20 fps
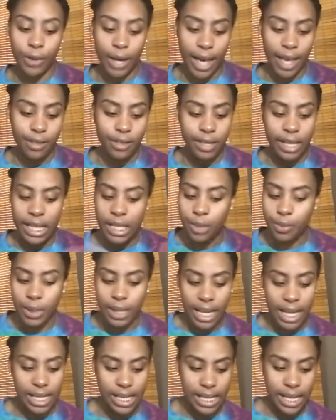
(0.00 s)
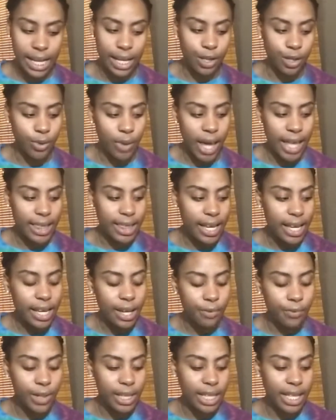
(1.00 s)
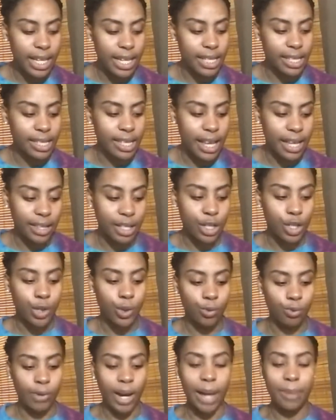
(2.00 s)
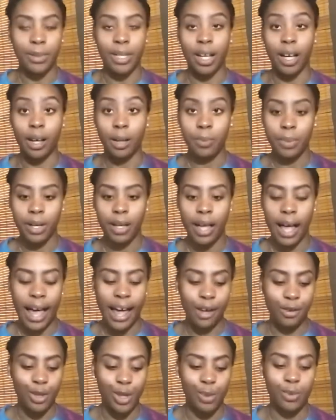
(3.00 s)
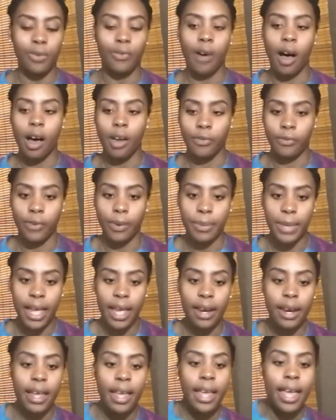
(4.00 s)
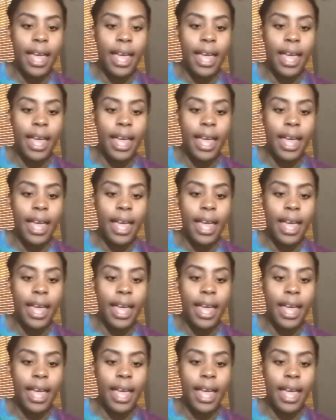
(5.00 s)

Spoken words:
Okay, so that's what that's saying. So I think it really is saying that you wrapped up how to move on from that,